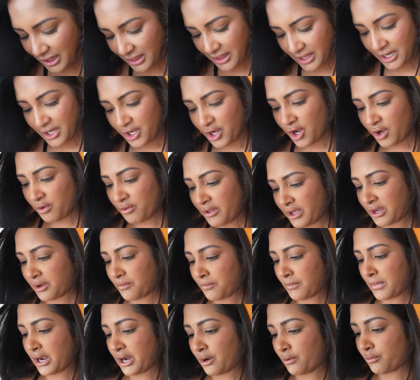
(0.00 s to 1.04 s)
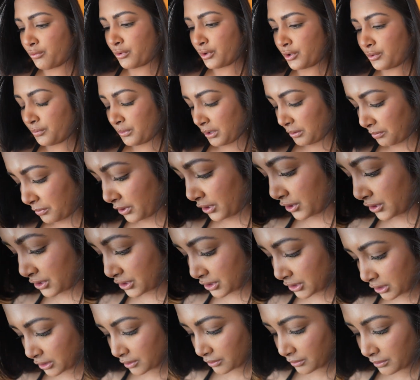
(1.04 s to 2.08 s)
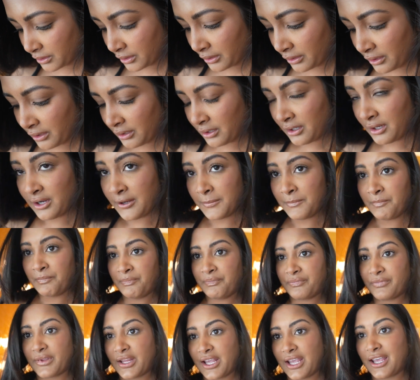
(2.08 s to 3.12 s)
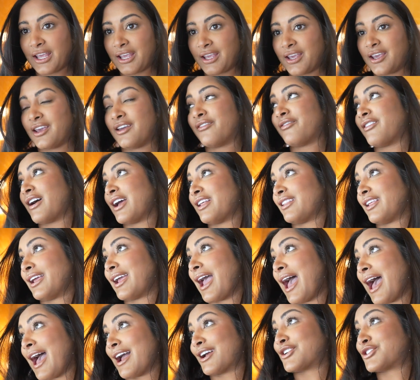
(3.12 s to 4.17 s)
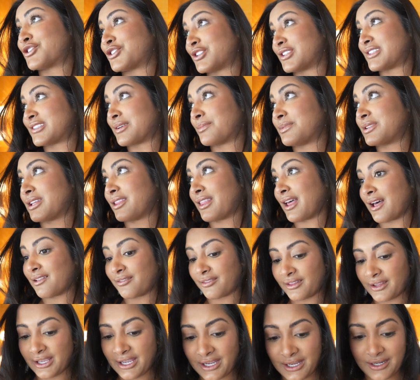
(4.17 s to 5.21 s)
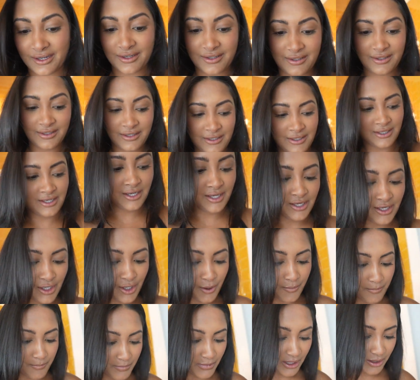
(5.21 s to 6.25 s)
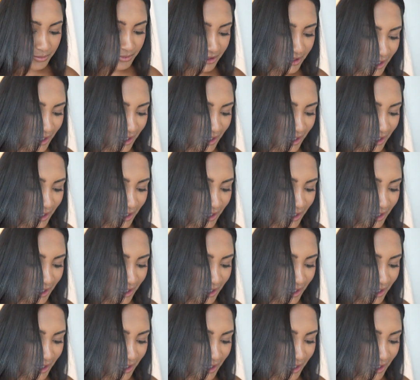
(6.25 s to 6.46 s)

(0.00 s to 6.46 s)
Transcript: They know like my room number, so if I like actually slept in that late, maybe